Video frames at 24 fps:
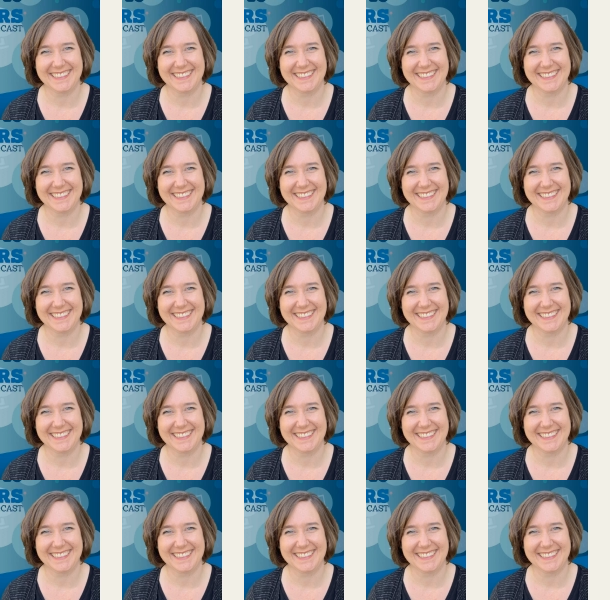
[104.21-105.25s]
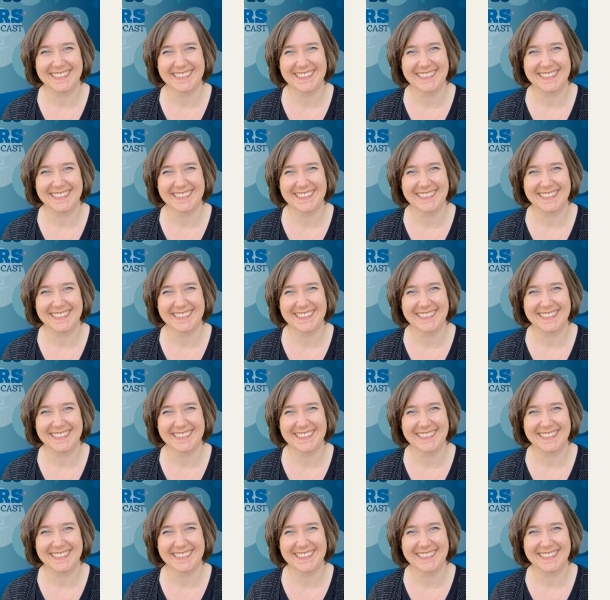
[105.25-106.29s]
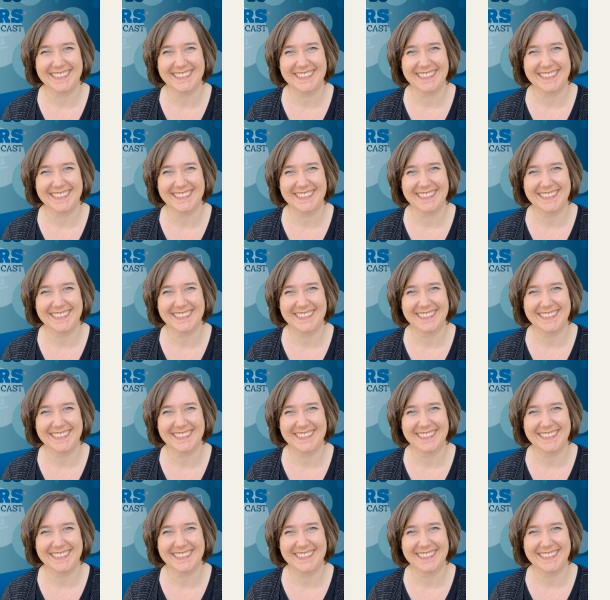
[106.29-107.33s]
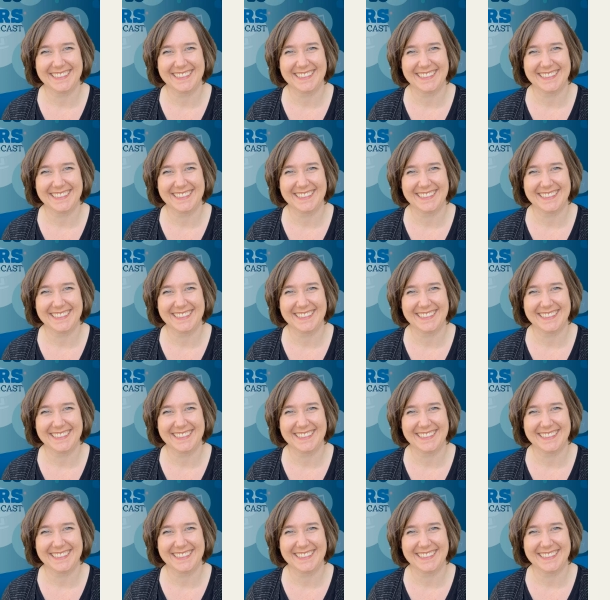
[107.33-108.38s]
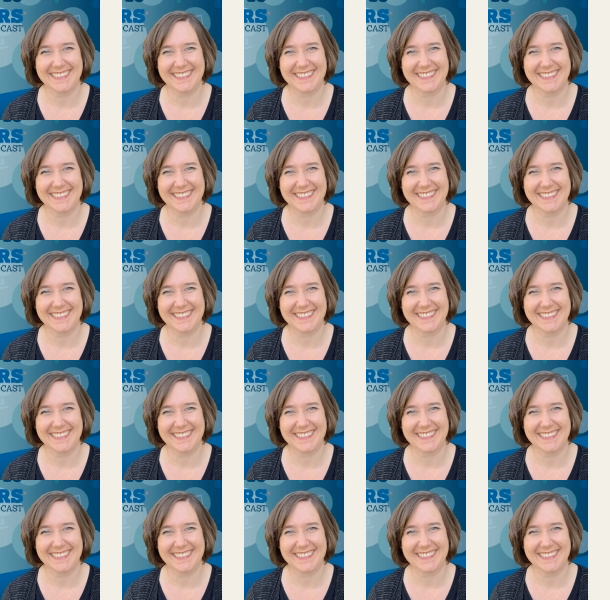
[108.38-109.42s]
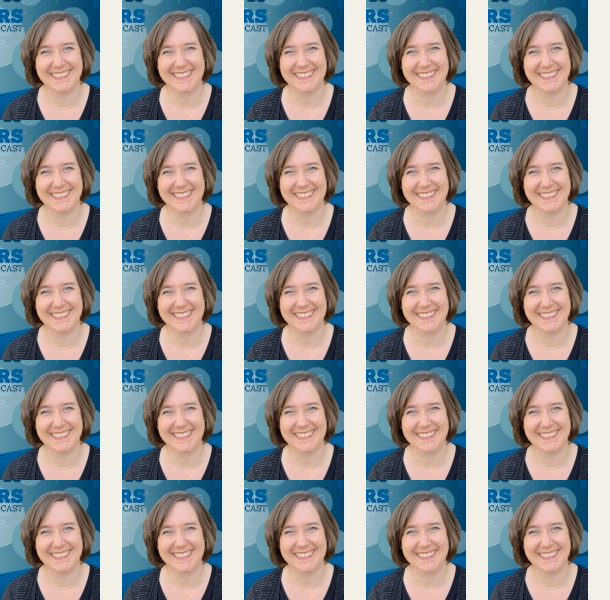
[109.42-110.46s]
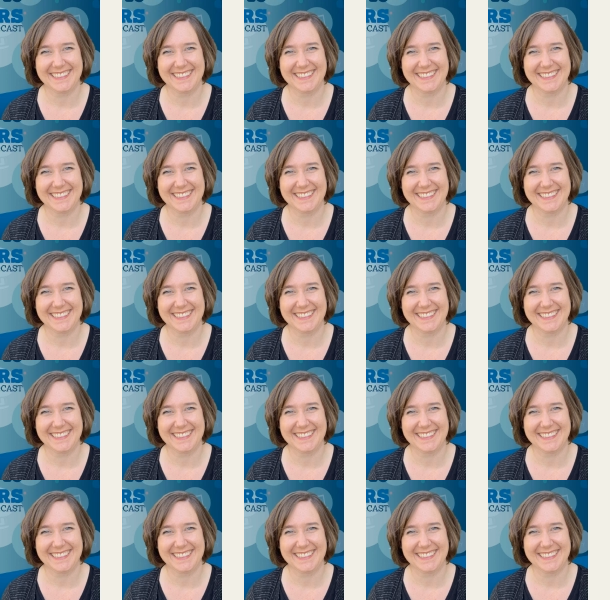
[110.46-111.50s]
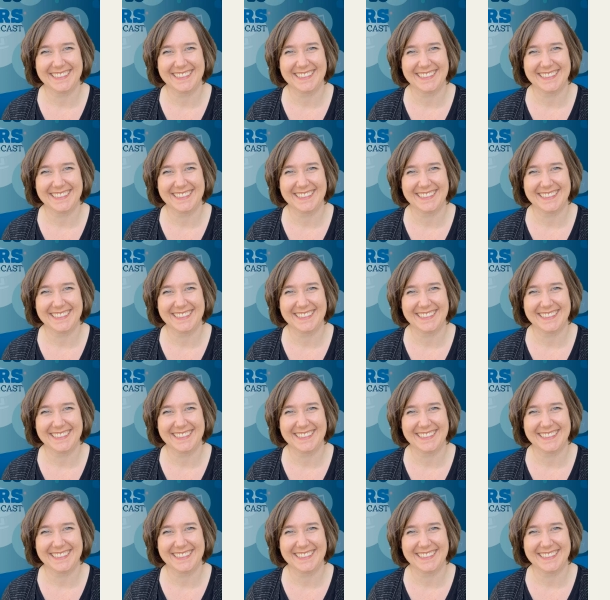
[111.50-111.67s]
[no speech]